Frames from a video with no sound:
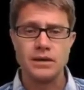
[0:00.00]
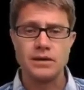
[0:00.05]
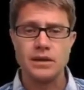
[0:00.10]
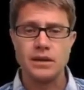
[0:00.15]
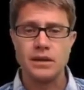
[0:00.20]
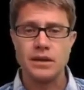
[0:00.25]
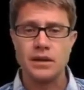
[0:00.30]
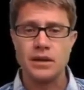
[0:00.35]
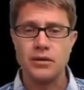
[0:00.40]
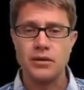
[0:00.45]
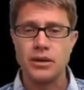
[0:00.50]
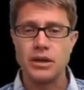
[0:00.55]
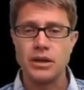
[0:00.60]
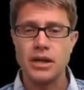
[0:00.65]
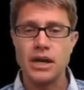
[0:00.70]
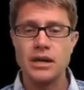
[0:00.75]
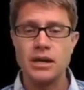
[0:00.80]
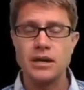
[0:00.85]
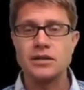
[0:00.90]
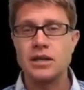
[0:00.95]
Let's let it go
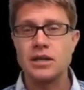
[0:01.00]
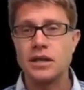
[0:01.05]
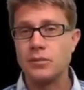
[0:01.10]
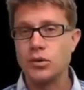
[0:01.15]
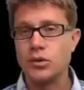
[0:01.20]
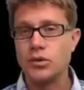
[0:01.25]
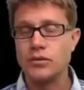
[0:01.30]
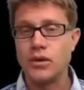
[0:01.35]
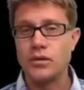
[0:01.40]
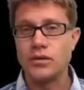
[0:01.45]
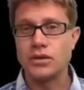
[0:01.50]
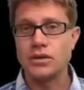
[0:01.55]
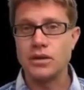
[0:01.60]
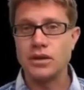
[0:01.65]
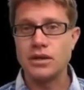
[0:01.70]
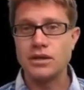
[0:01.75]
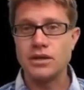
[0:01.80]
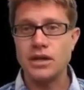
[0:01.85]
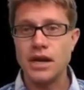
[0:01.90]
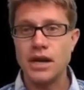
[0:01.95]
again. It's going to move over to
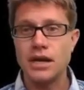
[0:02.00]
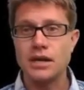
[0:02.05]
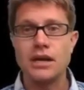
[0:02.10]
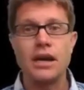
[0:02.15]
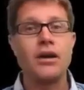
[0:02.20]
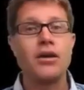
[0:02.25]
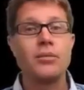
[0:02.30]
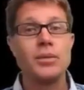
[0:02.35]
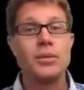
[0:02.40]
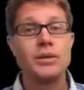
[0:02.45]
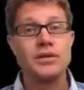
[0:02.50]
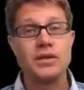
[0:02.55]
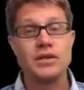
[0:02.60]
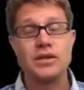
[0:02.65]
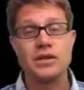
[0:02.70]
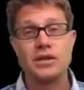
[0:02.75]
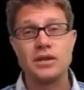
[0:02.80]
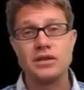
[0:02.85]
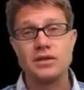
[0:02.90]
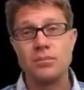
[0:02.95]
this side. Now our
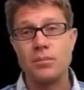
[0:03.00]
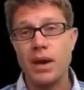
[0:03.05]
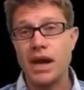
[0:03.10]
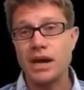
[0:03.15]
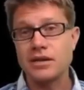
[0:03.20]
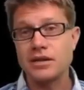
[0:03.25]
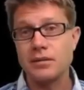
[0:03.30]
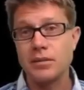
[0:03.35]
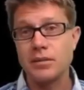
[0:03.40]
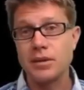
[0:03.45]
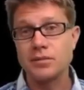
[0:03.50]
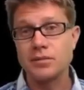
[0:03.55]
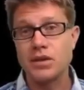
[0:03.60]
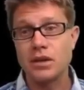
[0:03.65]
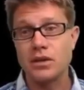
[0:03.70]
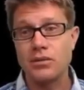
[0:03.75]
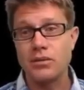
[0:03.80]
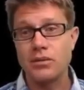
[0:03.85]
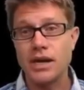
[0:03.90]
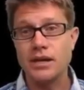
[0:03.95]
position is maximum
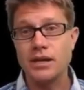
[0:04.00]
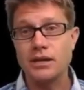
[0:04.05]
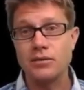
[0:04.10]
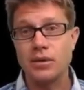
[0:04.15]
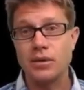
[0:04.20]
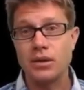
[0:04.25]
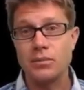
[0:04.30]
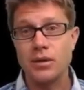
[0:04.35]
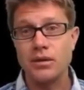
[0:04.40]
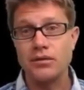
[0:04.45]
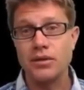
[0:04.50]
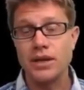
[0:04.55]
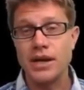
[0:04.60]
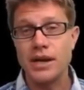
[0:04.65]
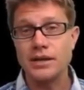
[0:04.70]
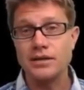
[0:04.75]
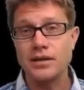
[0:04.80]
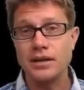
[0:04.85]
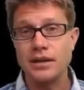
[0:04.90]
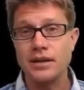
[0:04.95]
to the right. What about
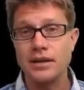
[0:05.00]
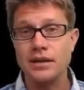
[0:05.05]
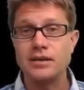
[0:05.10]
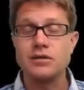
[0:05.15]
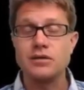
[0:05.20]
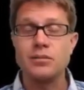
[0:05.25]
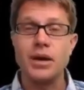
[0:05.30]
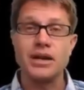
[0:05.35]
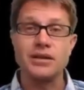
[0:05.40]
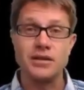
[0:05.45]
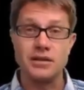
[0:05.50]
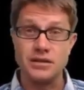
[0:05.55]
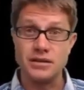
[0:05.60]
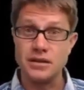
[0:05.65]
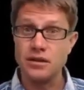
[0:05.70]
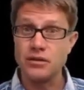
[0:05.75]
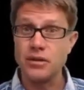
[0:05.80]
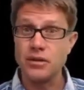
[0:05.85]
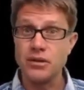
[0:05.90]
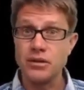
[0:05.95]
velocity? It's back to
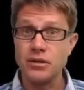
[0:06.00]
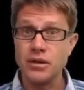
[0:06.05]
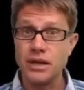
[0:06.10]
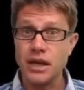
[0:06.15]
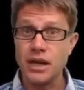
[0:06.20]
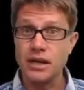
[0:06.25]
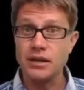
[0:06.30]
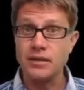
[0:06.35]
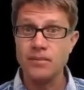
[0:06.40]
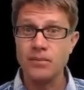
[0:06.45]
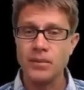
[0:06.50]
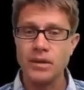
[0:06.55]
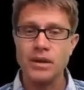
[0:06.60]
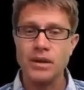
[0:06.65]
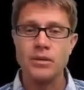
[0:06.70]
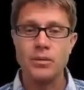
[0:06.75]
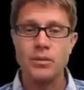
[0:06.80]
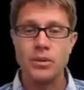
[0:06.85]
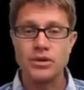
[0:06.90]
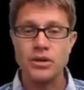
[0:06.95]
0 again.
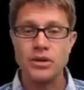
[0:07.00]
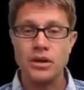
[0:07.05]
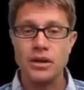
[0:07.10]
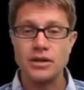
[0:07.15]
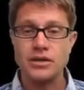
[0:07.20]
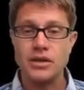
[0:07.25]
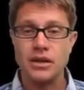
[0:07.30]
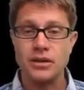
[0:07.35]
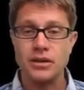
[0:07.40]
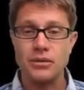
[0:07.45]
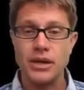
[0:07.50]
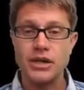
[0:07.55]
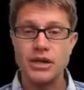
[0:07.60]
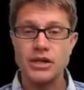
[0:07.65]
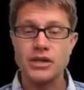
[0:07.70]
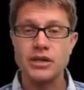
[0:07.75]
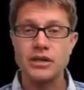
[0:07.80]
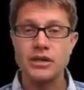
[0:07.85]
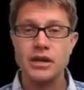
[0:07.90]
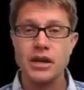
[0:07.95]
Where's our
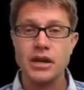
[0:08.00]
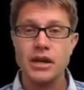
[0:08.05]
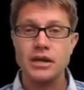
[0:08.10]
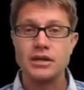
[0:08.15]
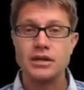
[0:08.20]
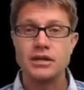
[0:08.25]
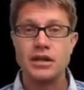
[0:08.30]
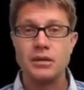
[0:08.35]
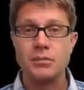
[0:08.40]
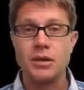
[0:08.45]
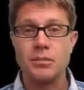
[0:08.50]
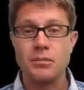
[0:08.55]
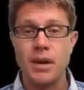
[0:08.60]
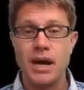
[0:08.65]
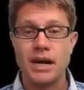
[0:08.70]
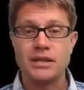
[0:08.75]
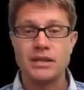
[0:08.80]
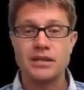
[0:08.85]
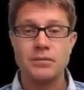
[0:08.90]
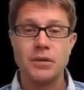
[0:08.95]
acceleration? It's going to be
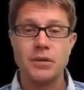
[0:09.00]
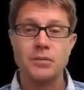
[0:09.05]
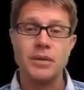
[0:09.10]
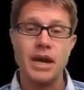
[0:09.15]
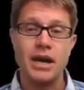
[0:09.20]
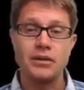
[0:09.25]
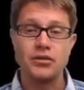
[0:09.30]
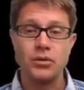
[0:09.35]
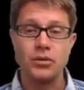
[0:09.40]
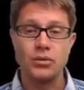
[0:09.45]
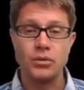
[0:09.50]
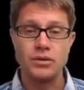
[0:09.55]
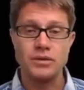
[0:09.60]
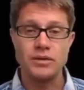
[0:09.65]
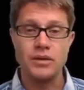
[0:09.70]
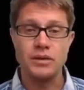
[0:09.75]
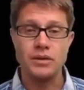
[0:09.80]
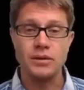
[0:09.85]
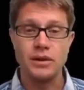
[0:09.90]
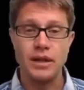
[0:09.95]
maximum now
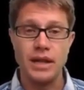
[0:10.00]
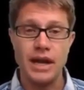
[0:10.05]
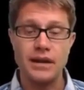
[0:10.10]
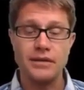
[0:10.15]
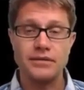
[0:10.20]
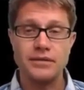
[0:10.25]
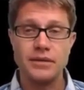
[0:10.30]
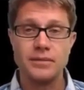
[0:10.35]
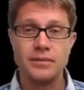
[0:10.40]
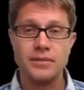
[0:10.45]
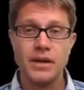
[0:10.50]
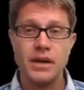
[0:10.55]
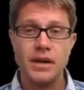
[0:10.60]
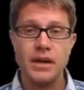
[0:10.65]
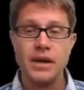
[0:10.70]
towards the left.